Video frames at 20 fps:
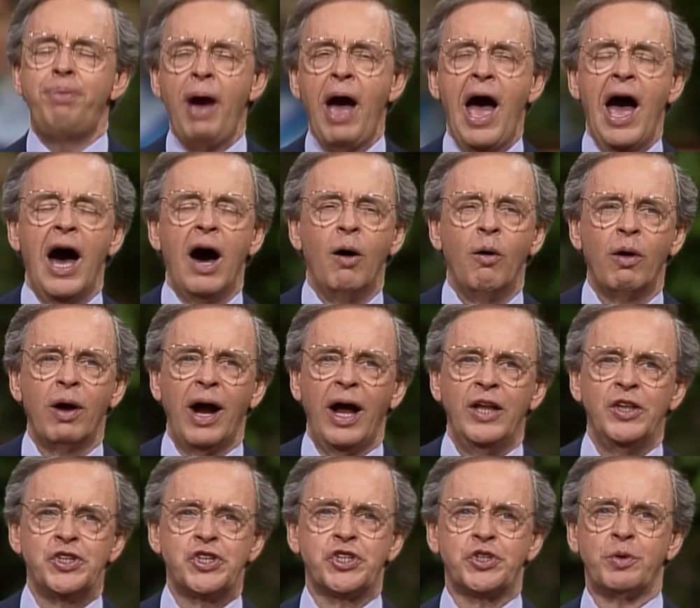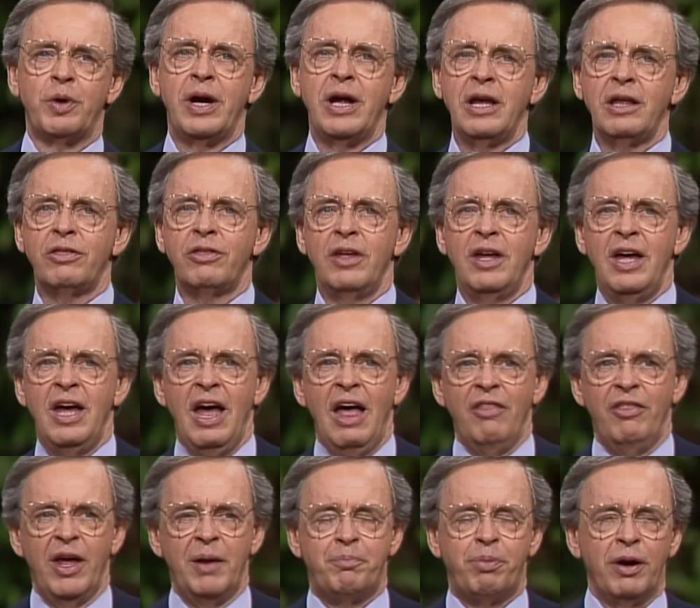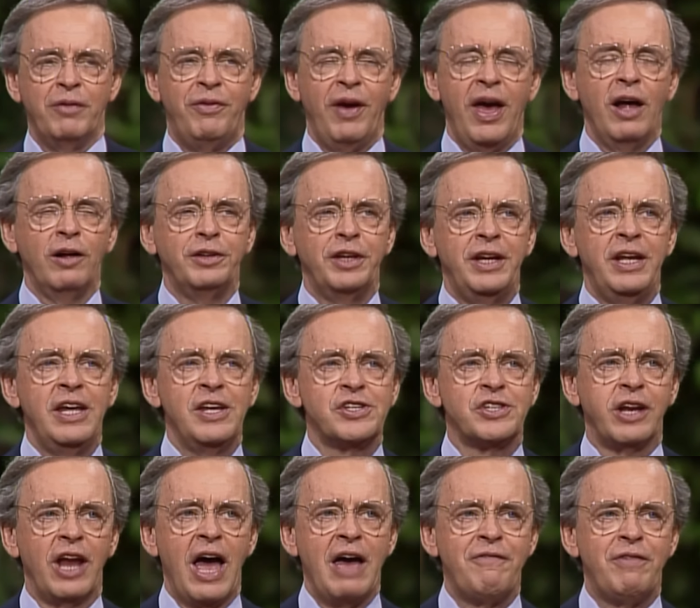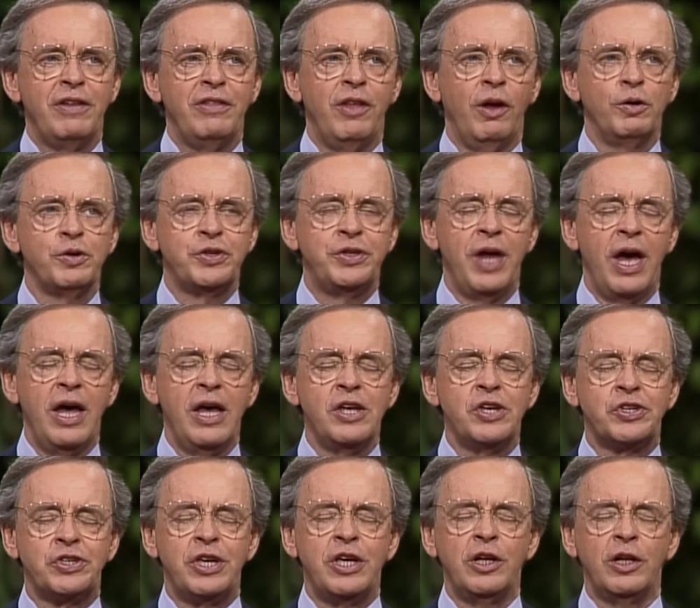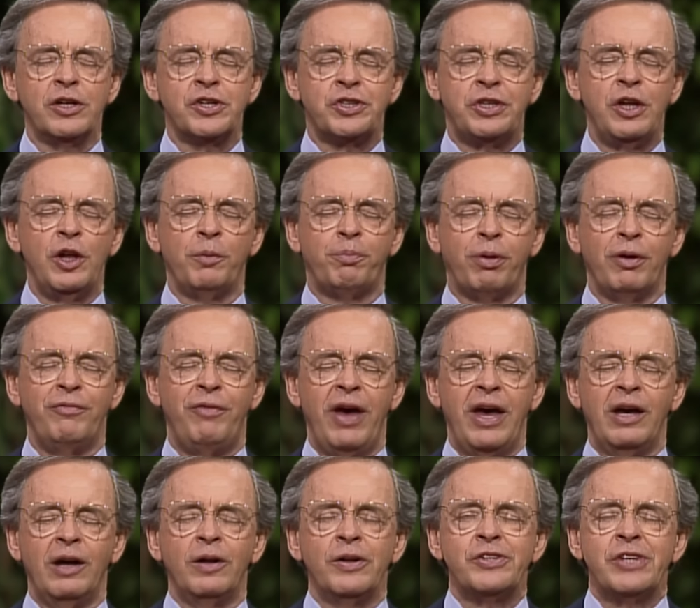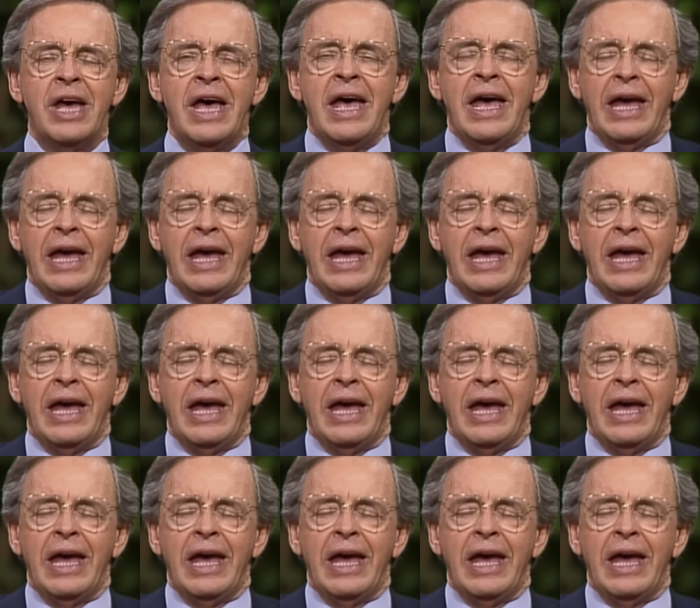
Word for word: power and strength that prevailed in His life in those days still prevails